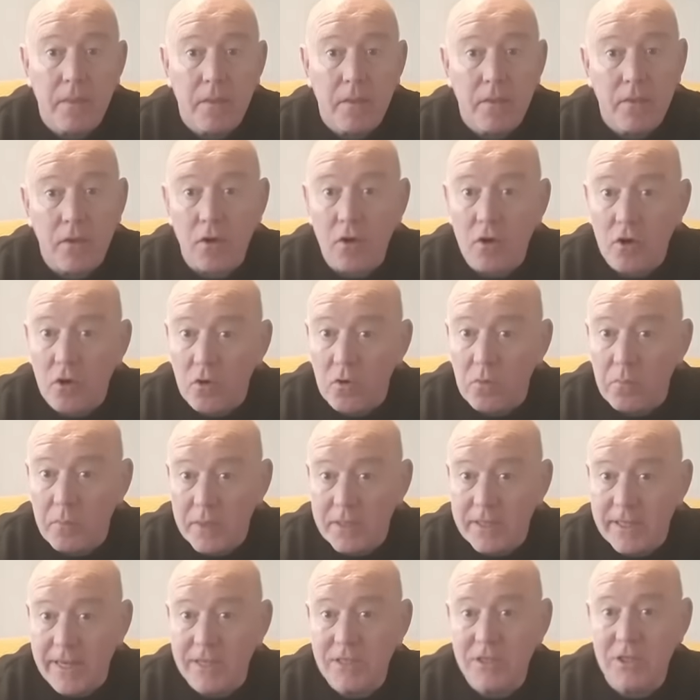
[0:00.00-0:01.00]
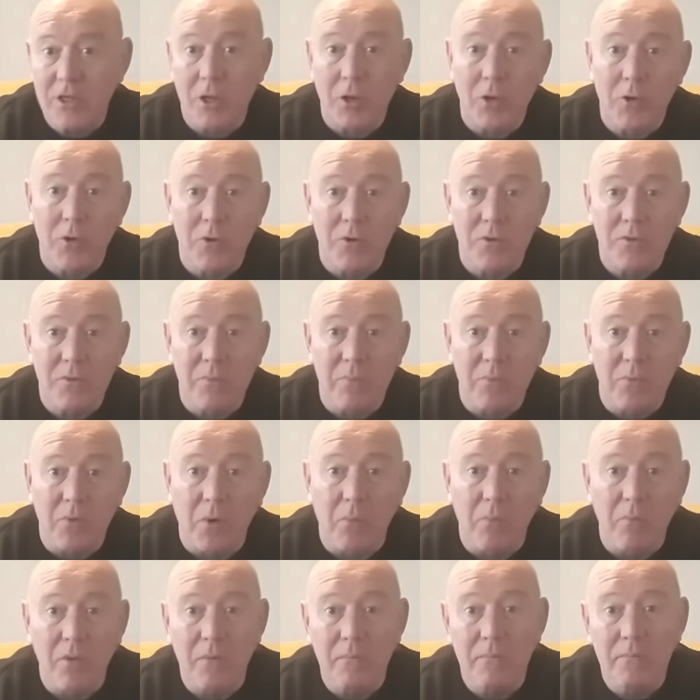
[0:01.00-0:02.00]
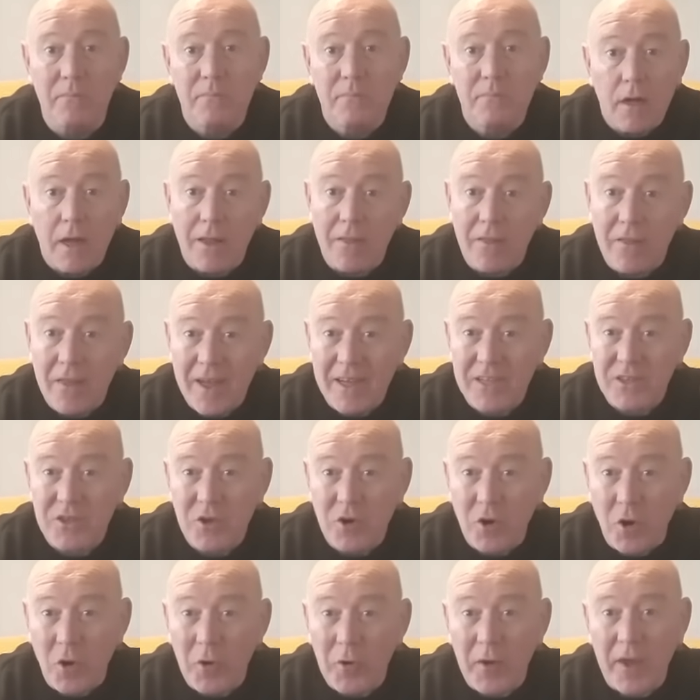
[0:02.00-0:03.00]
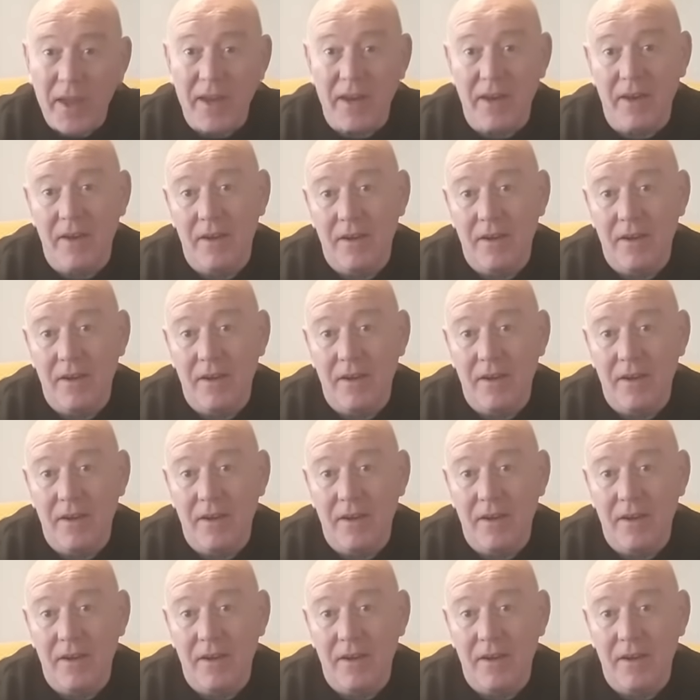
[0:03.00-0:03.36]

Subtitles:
that could potentially cause a problem, and that's cooking.